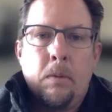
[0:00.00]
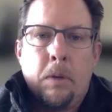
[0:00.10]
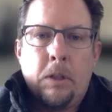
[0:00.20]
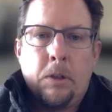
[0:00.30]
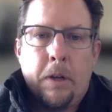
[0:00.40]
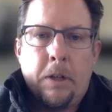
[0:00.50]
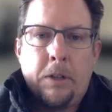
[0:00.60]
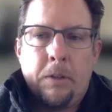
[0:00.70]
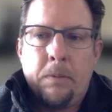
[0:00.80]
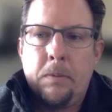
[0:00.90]

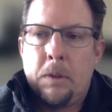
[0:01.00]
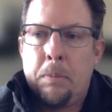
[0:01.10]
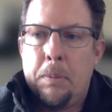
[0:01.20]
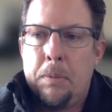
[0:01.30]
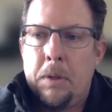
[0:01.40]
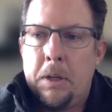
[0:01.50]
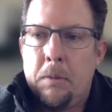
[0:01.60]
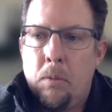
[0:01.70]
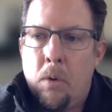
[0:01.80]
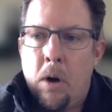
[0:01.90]
restoration. Some people
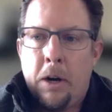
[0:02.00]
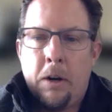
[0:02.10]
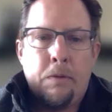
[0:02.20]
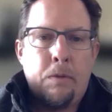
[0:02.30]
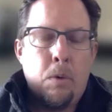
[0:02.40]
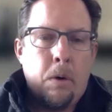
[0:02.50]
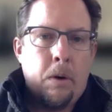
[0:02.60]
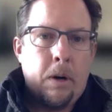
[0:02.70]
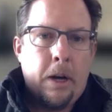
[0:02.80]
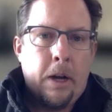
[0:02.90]
need water
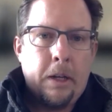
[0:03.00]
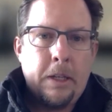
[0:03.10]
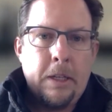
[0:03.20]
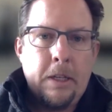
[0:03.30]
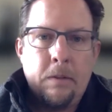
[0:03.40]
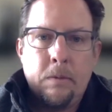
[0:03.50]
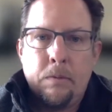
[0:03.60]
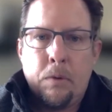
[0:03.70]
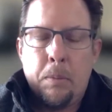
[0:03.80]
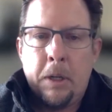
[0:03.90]
for heat,
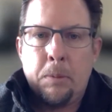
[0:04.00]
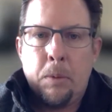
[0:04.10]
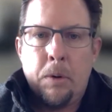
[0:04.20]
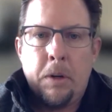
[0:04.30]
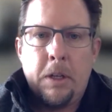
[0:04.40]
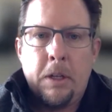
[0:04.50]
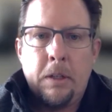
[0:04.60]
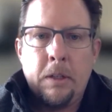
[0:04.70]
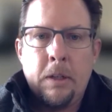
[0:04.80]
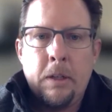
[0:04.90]
for baseboard heat.
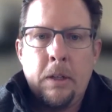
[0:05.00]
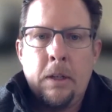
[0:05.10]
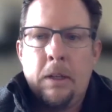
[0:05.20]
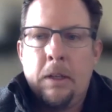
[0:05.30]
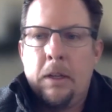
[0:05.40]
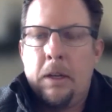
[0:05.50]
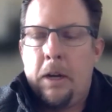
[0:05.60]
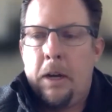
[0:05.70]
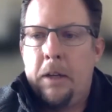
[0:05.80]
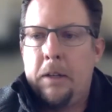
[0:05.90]

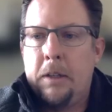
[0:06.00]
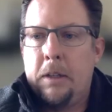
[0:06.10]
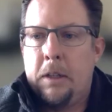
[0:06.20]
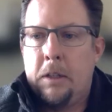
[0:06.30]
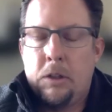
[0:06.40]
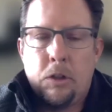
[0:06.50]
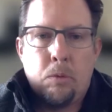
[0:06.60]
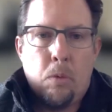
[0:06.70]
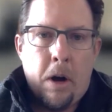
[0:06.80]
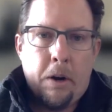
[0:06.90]
And then there's
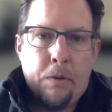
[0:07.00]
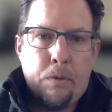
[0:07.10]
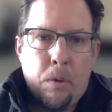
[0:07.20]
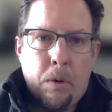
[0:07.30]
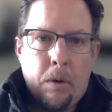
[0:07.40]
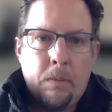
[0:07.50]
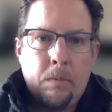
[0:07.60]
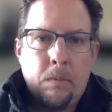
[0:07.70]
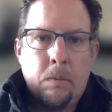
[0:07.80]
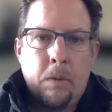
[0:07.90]
just water for
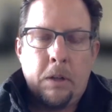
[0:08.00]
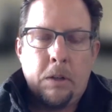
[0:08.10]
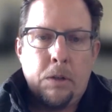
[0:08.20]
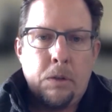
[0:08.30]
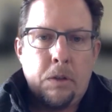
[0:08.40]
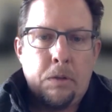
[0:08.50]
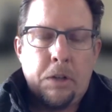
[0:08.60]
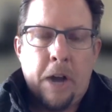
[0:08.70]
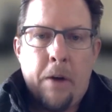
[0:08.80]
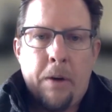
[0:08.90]
regular use of
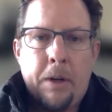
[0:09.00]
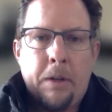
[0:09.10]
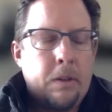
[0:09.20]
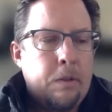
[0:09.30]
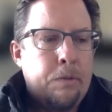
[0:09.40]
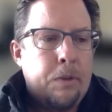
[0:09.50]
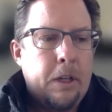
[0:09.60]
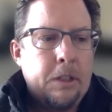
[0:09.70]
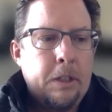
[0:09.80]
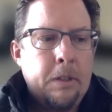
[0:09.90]
showering and
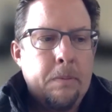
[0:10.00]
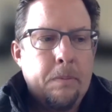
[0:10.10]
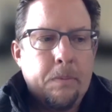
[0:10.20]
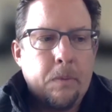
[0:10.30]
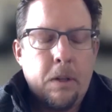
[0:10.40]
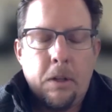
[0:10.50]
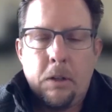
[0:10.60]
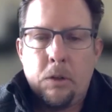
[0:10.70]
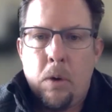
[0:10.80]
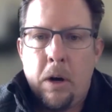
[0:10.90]
flushing. And then
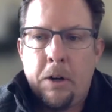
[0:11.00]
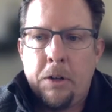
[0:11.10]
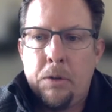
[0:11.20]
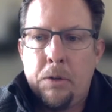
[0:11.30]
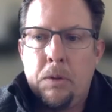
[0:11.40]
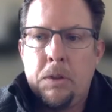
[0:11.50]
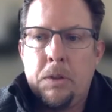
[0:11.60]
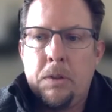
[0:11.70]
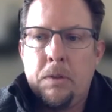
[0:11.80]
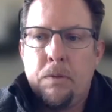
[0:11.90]
there's water
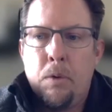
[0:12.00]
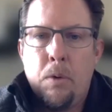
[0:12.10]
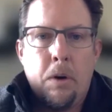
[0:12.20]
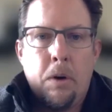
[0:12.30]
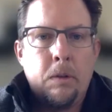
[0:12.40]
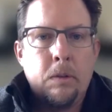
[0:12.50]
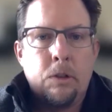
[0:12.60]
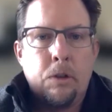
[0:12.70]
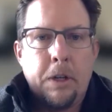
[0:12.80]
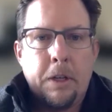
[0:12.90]
use for
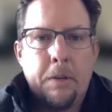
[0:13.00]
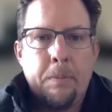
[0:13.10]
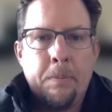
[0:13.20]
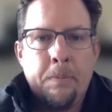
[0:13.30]
drinking.